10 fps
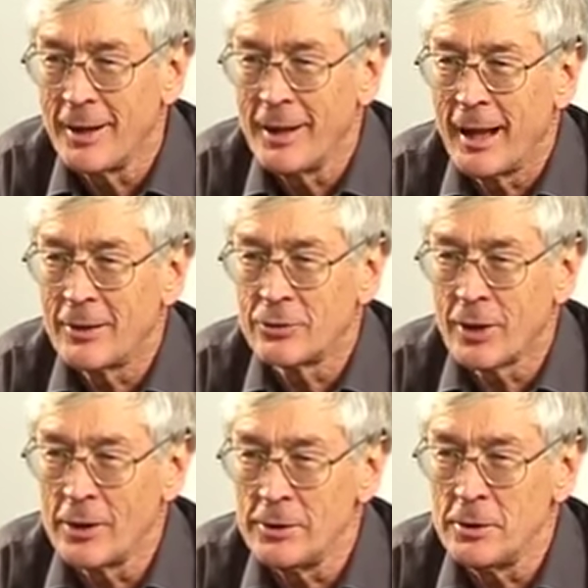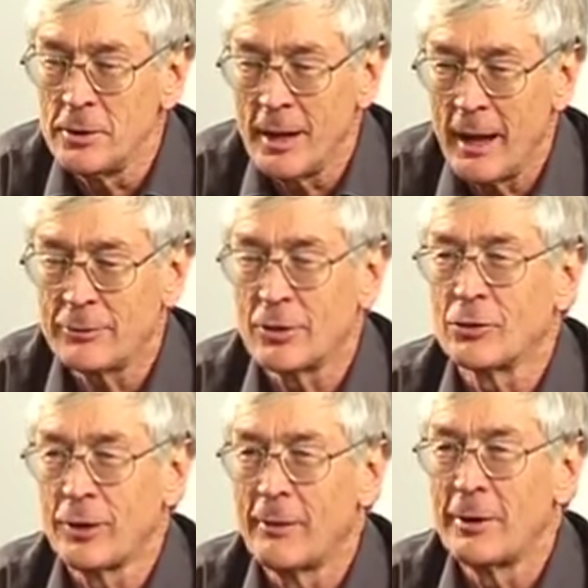Mm-hmm. And so you have to
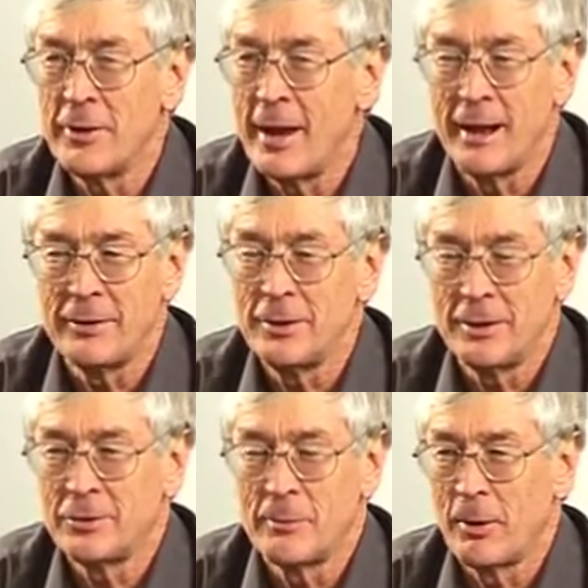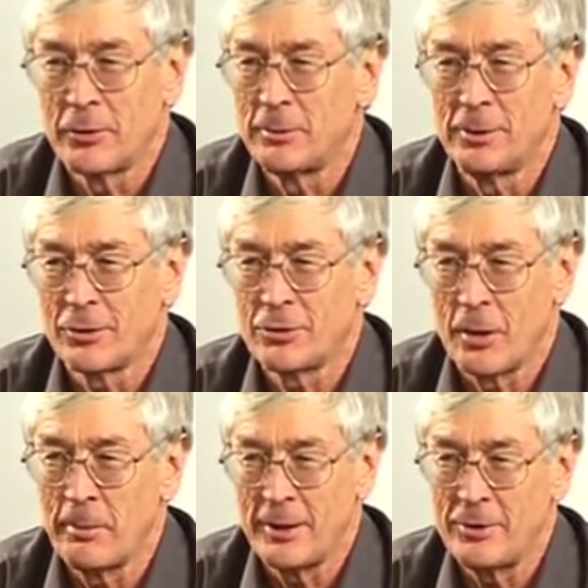slow it down. You, it's impossible to
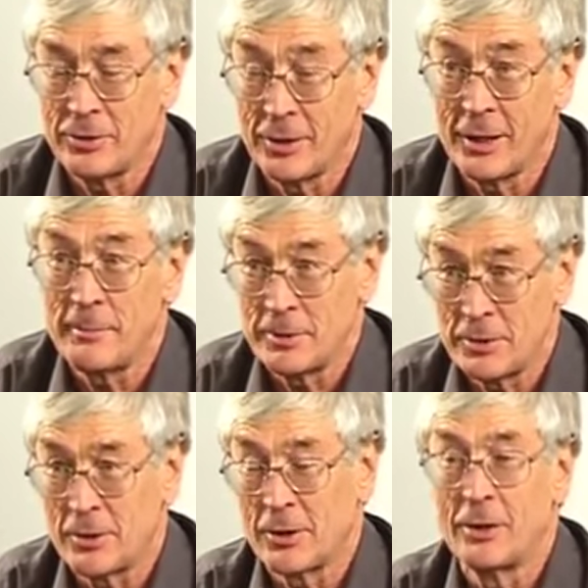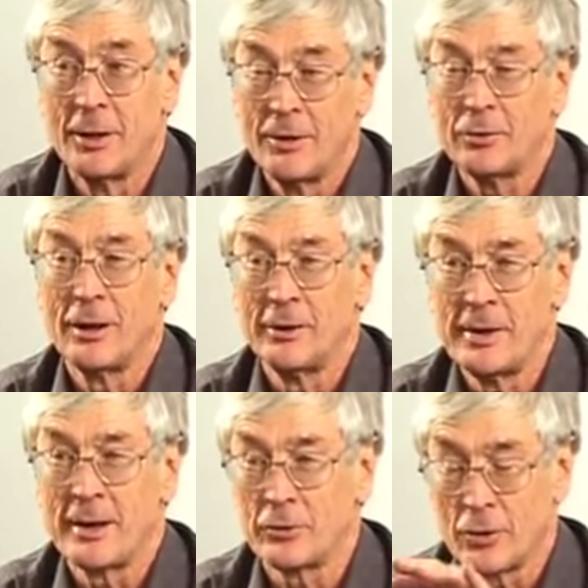stop it instantly, but you've got to slow it
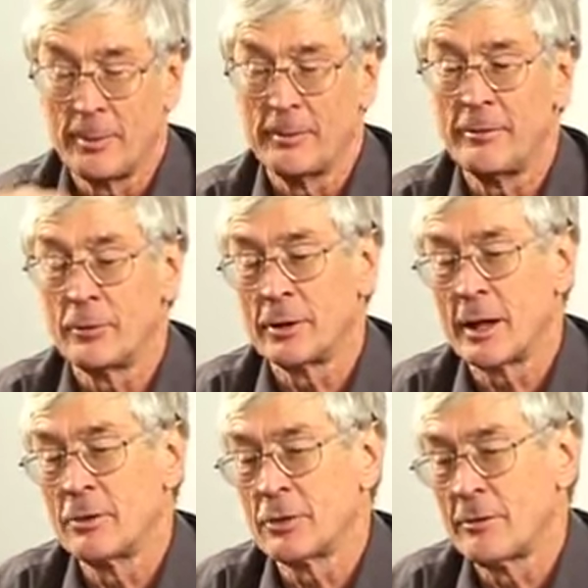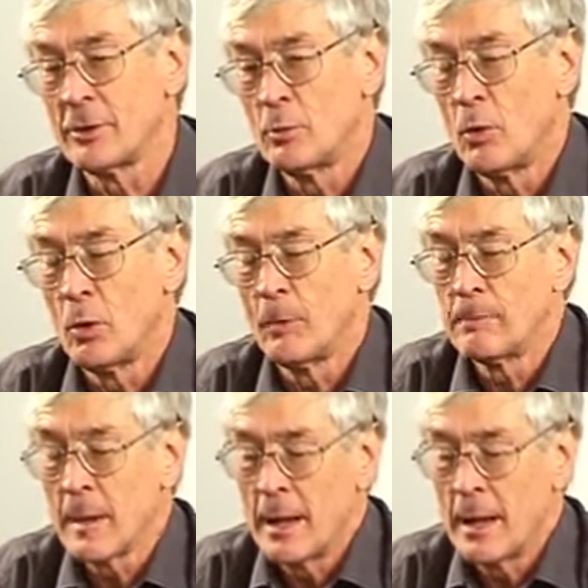down and stop it before it goes over the wall.